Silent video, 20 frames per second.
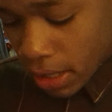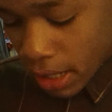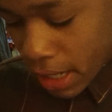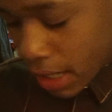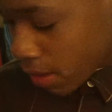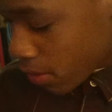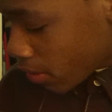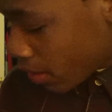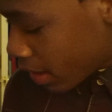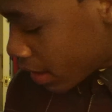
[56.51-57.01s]

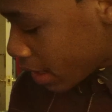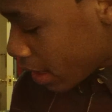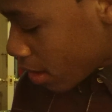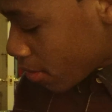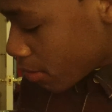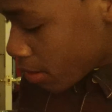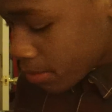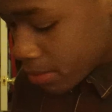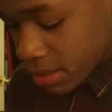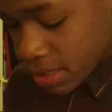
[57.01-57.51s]
Like right now,
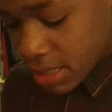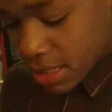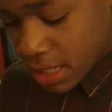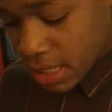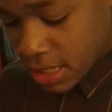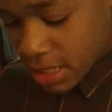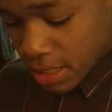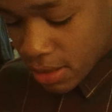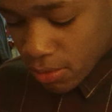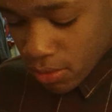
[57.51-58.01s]
I'm up to
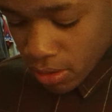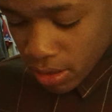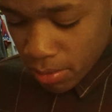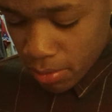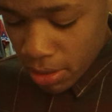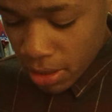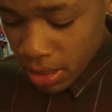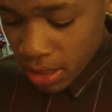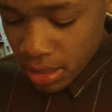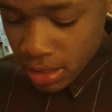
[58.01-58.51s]
61
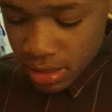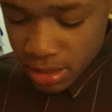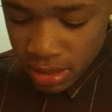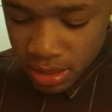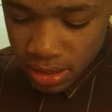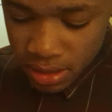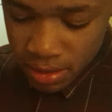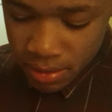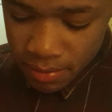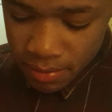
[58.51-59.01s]
bucks.